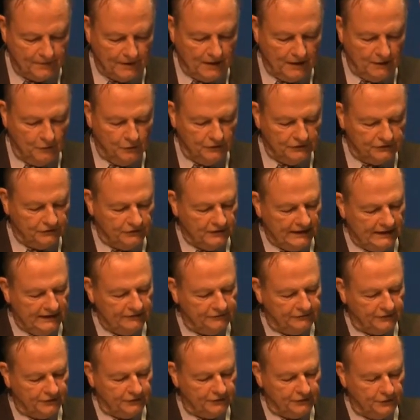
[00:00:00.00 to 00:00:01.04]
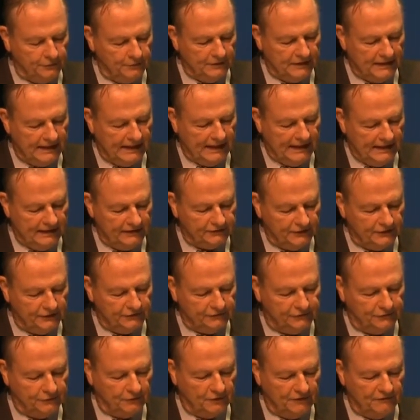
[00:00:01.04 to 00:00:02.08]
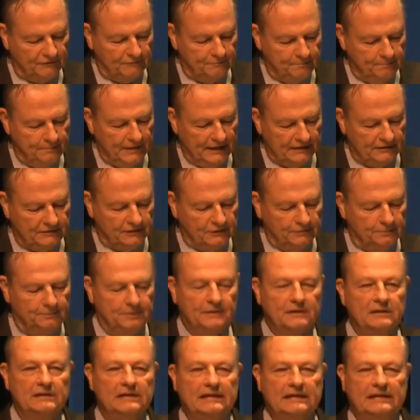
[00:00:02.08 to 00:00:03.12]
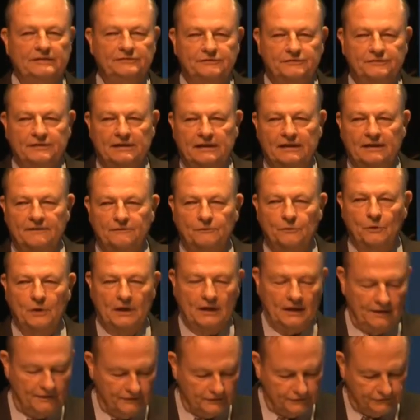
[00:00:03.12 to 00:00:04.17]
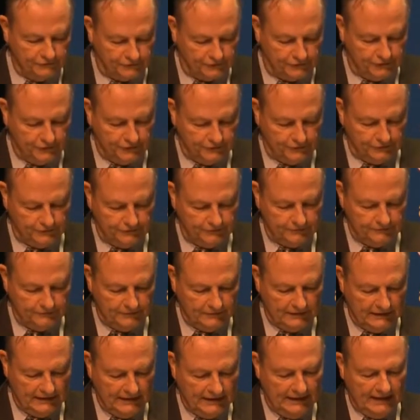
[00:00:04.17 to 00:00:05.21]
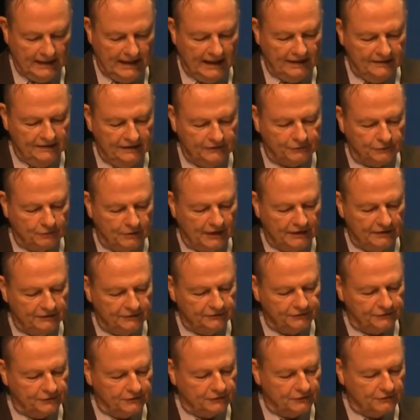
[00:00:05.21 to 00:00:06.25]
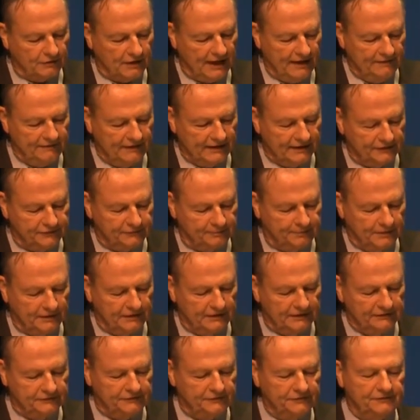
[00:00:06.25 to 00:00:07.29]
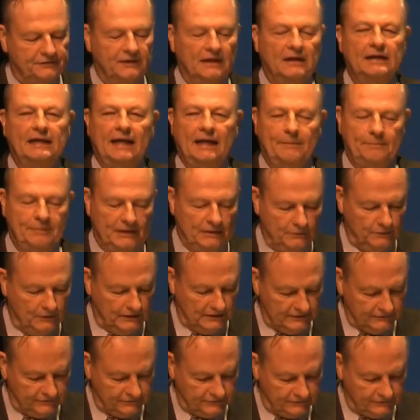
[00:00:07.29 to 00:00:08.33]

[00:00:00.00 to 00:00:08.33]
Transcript: which leads her to engage in a sort of mental policing of what others do. And this renders her driving experiences unhappy ones.